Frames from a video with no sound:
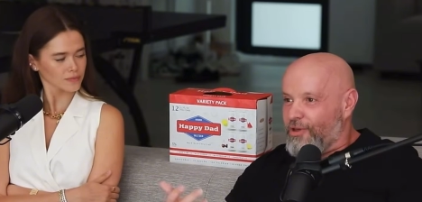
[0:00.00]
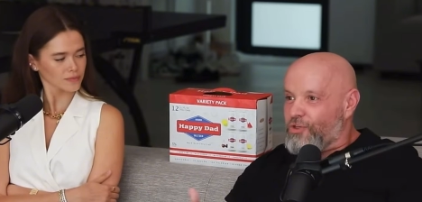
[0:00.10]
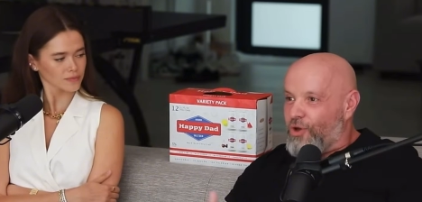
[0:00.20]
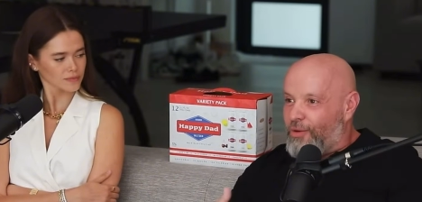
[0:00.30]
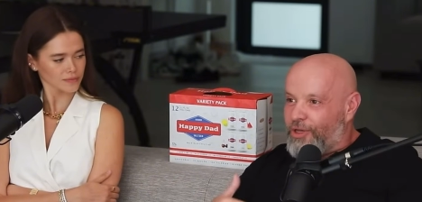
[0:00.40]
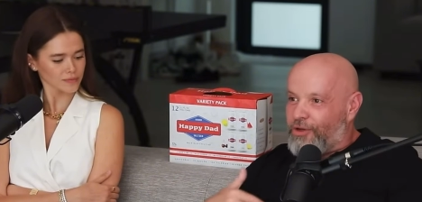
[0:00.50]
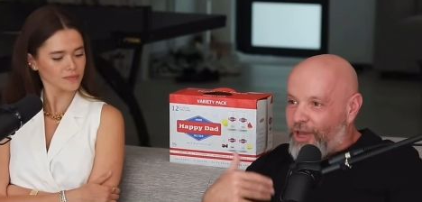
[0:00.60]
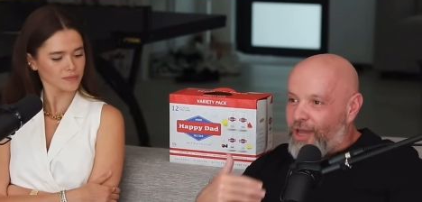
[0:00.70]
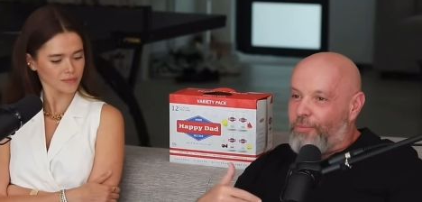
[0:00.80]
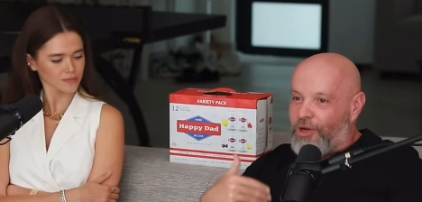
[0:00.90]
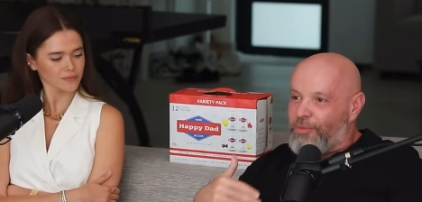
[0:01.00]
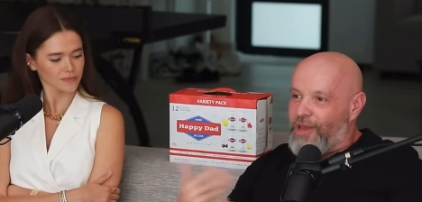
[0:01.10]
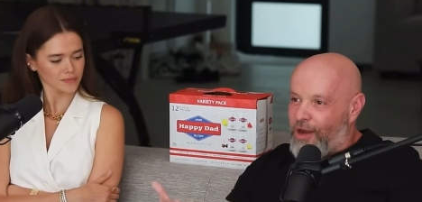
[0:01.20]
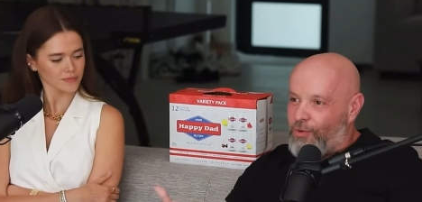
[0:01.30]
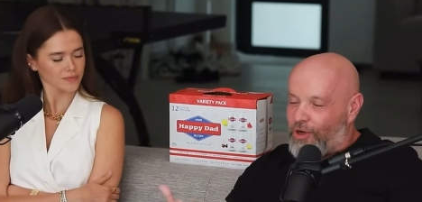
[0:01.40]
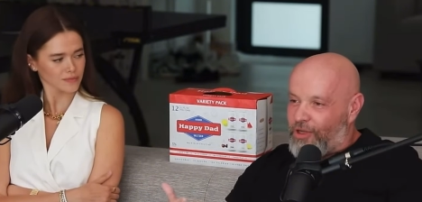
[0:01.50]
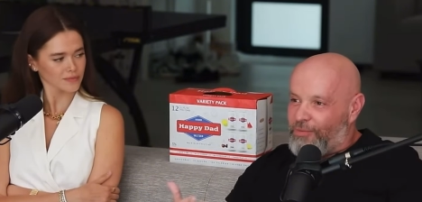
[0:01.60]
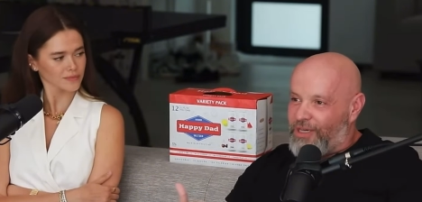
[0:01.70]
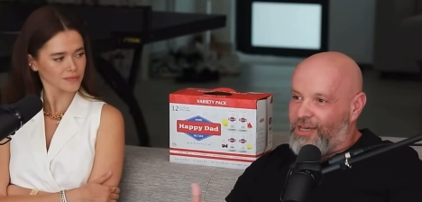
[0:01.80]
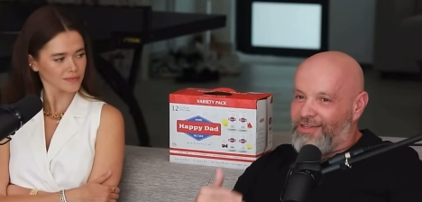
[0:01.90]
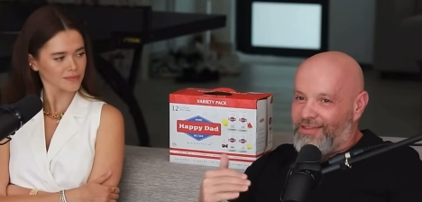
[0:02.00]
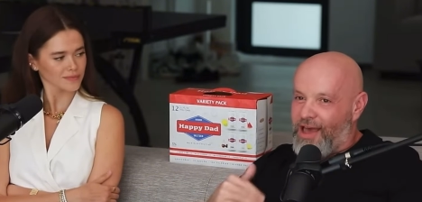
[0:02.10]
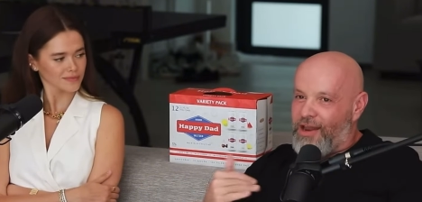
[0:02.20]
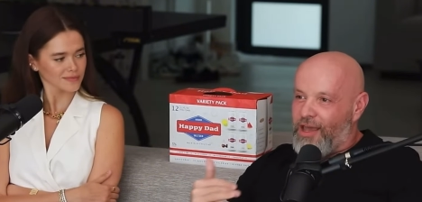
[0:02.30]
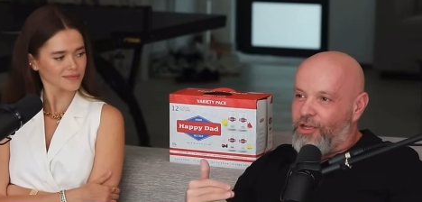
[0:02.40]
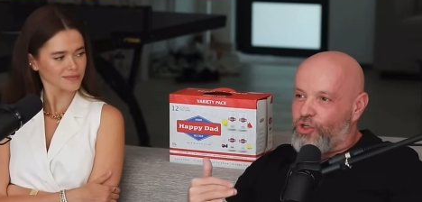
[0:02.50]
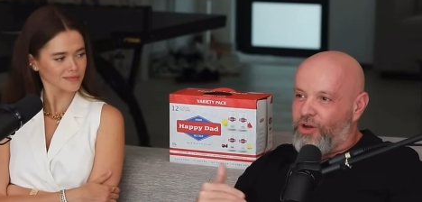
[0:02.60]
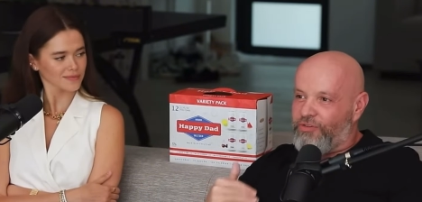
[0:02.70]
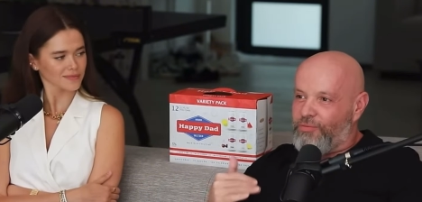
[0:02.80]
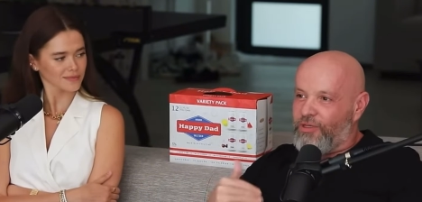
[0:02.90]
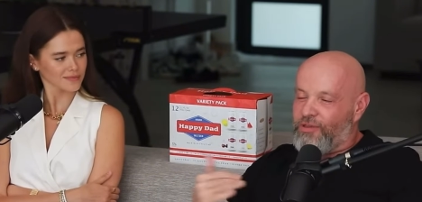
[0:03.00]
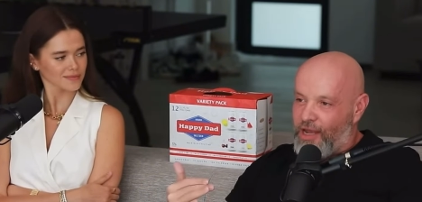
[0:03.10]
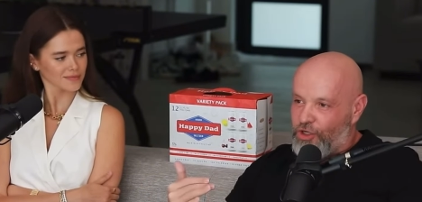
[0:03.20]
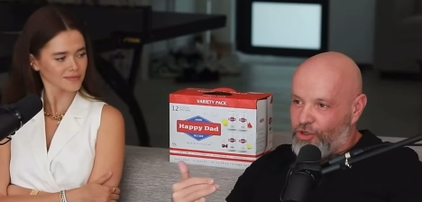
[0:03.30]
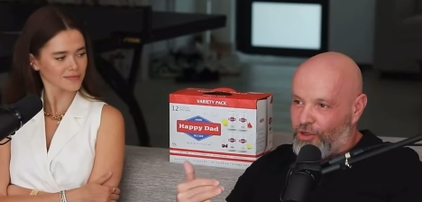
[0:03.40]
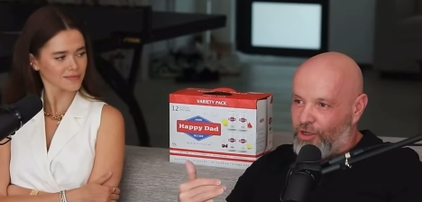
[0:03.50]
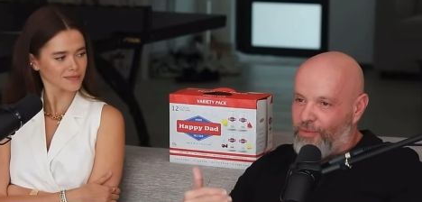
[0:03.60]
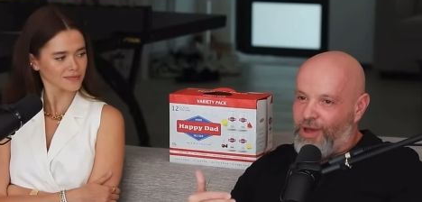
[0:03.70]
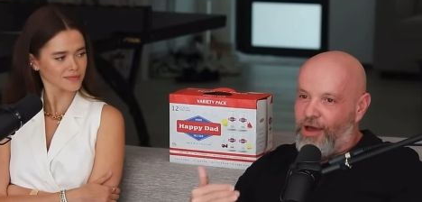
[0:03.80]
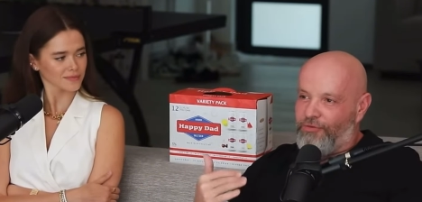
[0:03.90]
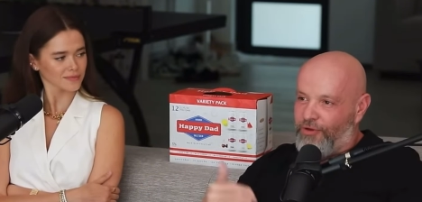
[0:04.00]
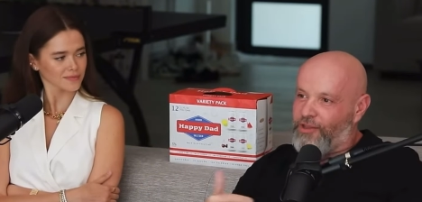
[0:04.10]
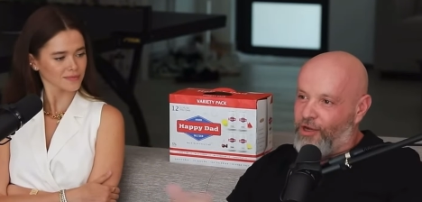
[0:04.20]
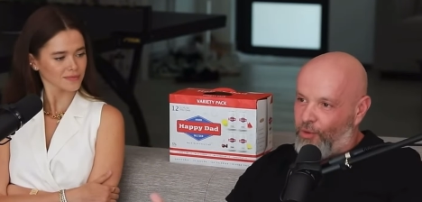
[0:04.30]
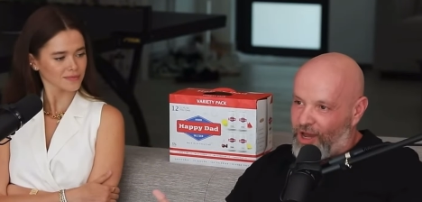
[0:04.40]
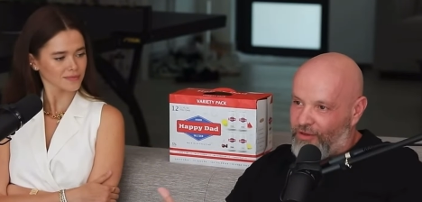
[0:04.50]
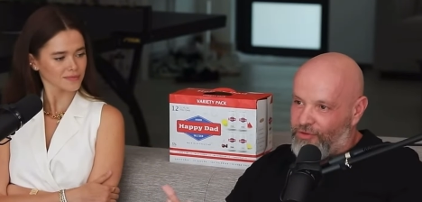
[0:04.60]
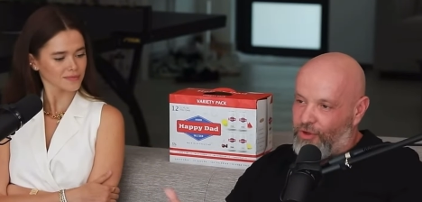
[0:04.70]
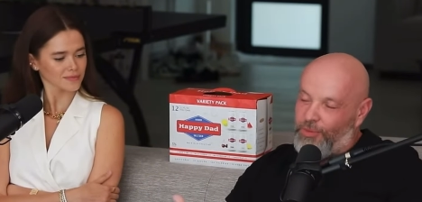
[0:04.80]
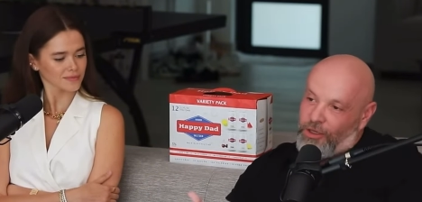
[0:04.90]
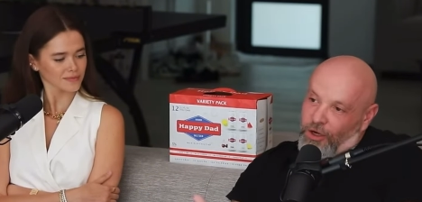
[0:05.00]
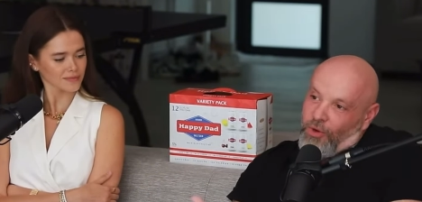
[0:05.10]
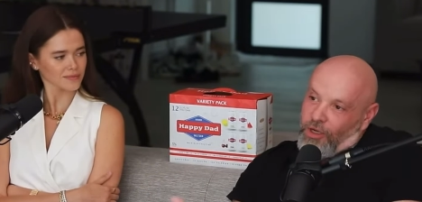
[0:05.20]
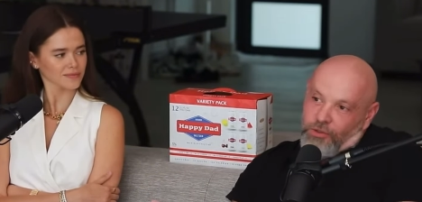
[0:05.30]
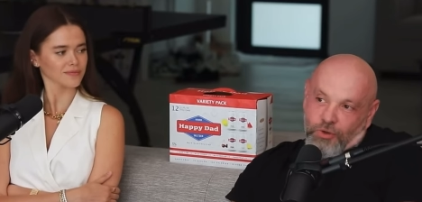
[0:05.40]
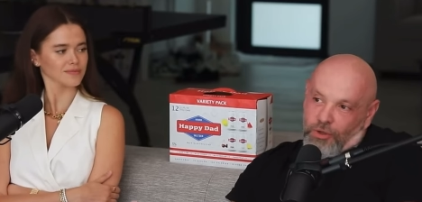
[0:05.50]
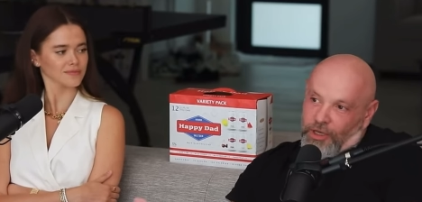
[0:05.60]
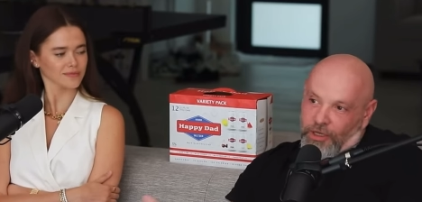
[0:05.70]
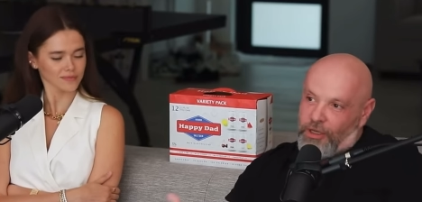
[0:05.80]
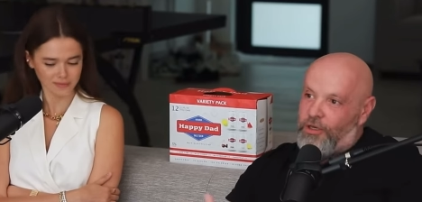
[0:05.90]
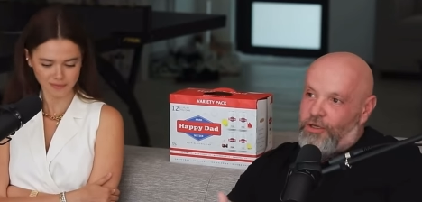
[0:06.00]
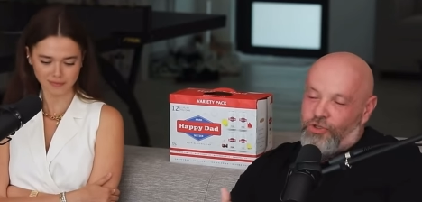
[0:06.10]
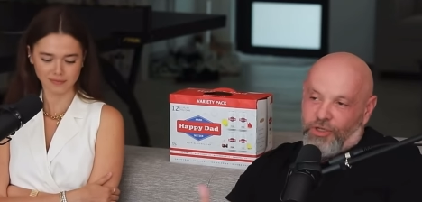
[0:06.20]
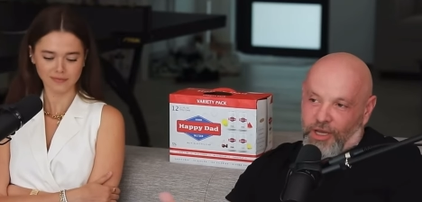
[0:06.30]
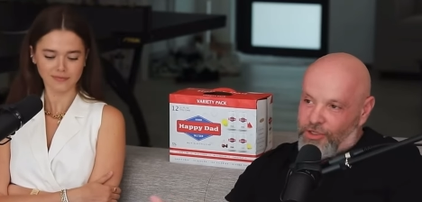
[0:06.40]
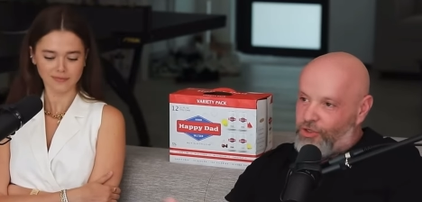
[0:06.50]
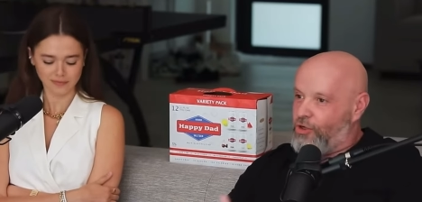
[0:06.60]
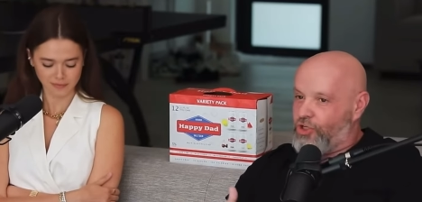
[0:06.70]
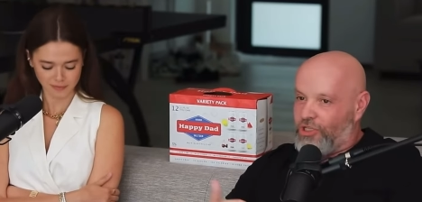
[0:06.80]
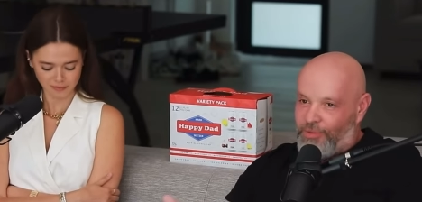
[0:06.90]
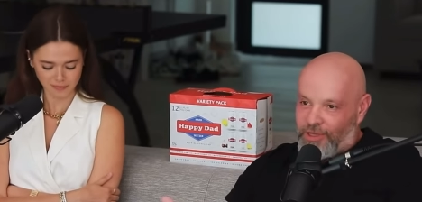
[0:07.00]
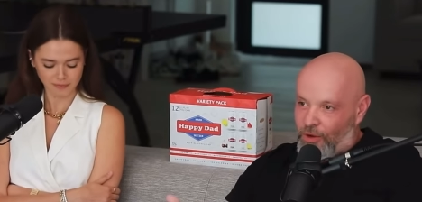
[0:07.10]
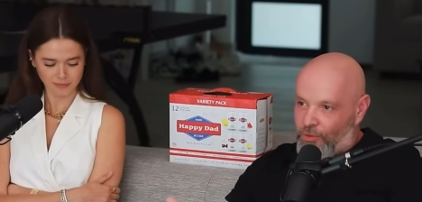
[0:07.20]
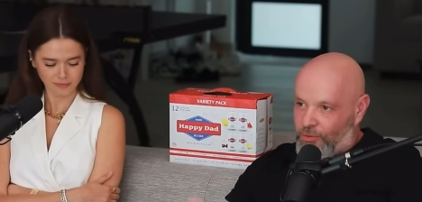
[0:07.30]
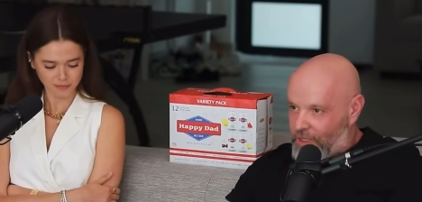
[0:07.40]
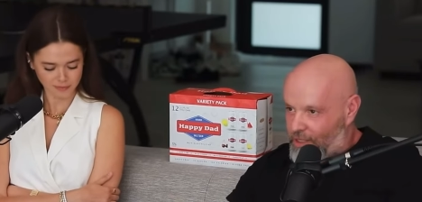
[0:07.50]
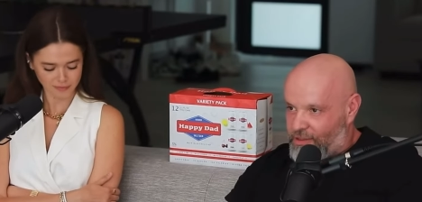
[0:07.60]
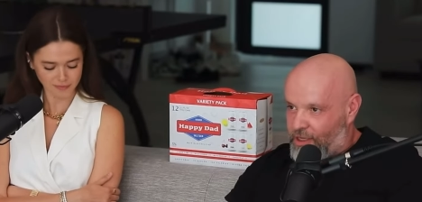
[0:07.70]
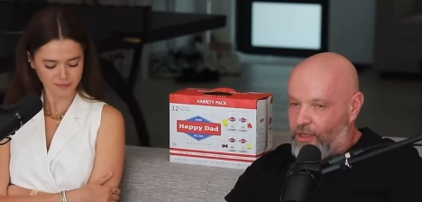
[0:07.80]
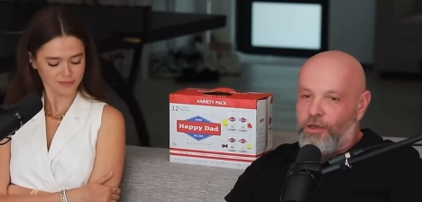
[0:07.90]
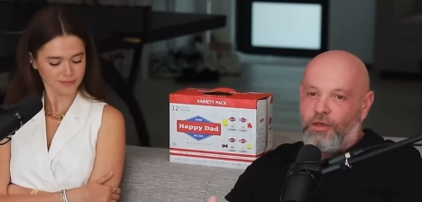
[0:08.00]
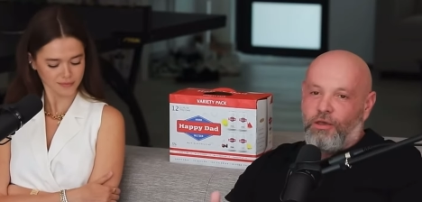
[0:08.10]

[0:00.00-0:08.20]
Speaker 1: So I'm like, okay, I'm going to be networking because at that age you have to be intentional about finding a wife. So I'm like, yeah. you know what? Cool. Like she's a nice girl. She let me down easy.